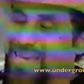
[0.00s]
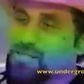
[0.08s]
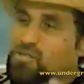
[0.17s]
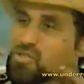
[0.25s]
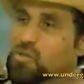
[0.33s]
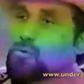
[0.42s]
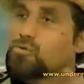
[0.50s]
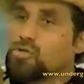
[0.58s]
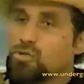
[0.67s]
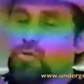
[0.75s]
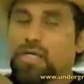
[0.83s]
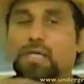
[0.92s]
In so
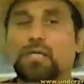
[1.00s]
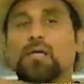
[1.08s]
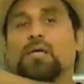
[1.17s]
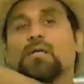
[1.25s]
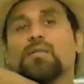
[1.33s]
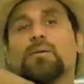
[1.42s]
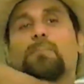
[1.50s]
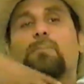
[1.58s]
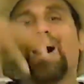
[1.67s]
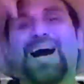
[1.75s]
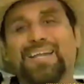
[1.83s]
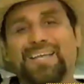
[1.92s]
doing, the
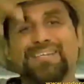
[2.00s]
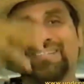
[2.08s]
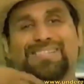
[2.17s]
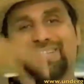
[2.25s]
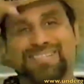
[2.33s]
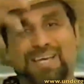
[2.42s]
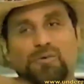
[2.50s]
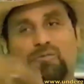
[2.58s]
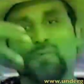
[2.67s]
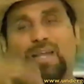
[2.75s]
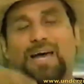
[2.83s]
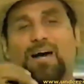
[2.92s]
body itself
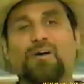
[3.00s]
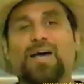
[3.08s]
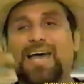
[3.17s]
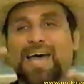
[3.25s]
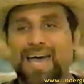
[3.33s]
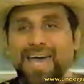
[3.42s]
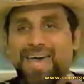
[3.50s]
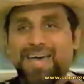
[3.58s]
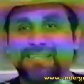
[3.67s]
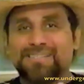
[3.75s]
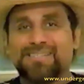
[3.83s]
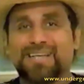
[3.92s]
now
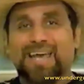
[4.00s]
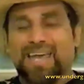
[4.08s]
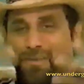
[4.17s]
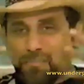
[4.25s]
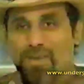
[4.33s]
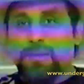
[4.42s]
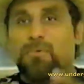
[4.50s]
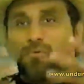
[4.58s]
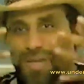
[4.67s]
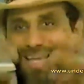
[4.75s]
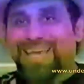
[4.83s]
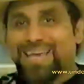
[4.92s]
has a
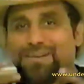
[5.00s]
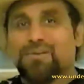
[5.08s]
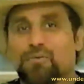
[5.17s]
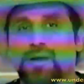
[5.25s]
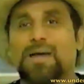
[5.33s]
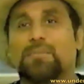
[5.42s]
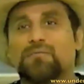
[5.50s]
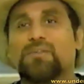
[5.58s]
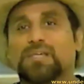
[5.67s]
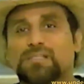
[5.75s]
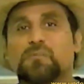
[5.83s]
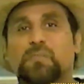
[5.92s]
memory engram of
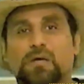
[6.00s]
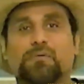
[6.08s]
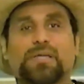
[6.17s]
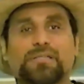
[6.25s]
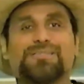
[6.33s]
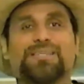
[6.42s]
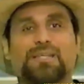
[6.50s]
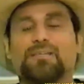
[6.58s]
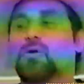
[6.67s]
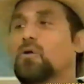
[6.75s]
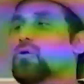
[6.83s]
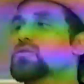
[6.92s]
the experience that it
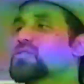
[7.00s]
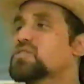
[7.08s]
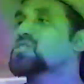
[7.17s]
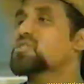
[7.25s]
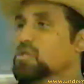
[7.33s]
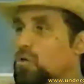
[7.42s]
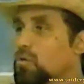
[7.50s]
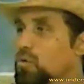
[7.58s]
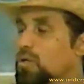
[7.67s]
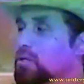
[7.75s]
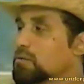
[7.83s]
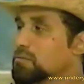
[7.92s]
calls the
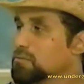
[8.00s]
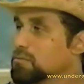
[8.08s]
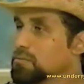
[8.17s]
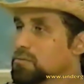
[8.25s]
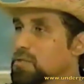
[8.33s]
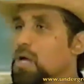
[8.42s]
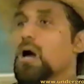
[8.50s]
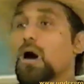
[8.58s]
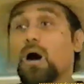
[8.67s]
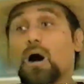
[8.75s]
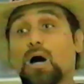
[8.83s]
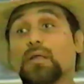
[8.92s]
soul.
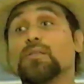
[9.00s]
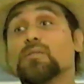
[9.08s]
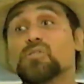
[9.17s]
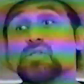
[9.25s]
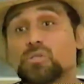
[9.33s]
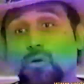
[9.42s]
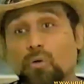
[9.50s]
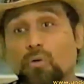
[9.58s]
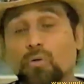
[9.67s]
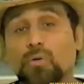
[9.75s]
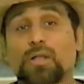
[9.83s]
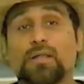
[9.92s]
On the
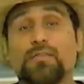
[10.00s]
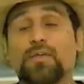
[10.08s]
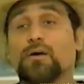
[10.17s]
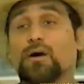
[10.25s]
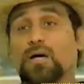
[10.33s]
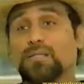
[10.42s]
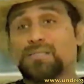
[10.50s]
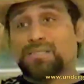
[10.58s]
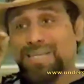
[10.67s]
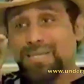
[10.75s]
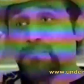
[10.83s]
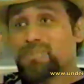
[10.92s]
soul, there are
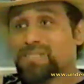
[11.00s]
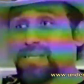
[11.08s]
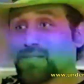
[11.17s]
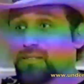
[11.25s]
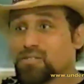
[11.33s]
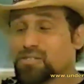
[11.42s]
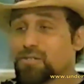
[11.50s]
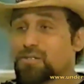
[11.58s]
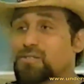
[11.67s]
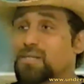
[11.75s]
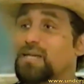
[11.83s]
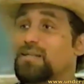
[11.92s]
deep
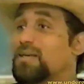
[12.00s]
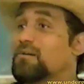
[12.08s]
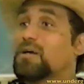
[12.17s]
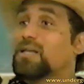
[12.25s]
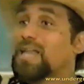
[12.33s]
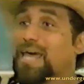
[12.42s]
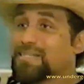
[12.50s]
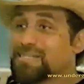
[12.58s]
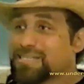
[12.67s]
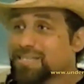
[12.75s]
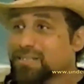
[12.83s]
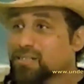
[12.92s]
signatures and there are light
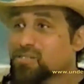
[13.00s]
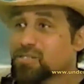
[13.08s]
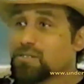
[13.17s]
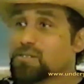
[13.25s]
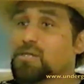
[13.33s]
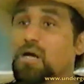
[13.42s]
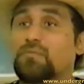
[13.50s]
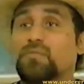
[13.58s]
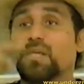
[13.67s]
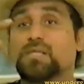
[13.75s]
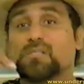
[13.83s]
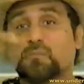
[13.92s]
signatures of
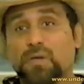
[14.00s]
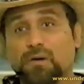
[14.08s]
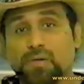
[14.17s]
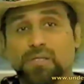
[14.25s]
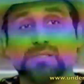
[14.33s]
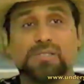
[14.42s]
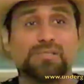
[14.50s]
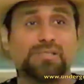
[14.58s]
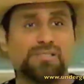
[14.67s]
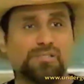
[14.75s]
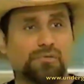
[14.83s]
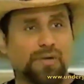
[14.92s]
the experiences
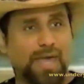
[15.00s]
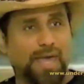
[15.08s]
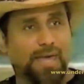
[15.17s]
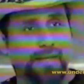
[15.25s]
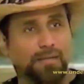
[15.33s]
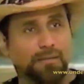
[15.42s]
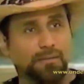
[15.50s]
that you had.